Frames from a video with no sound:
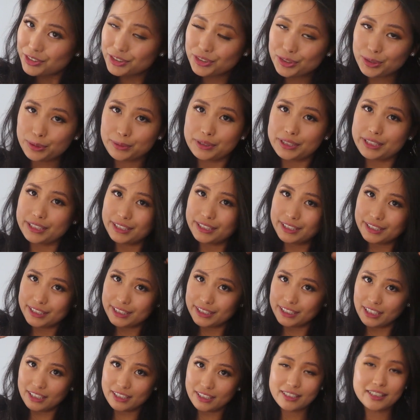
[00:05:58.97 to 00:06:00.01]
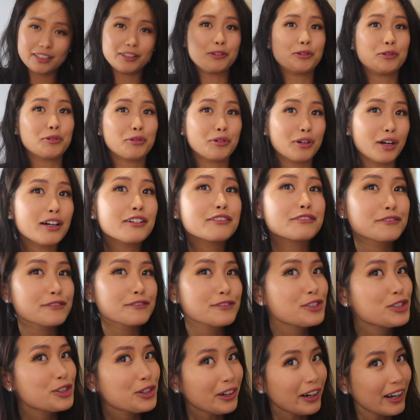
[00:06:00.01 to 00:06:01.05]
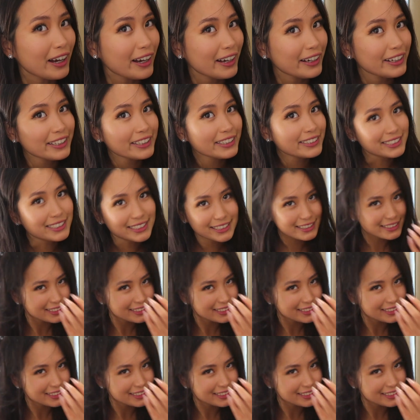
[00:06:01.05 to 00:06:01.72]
So we're gonna rub dry.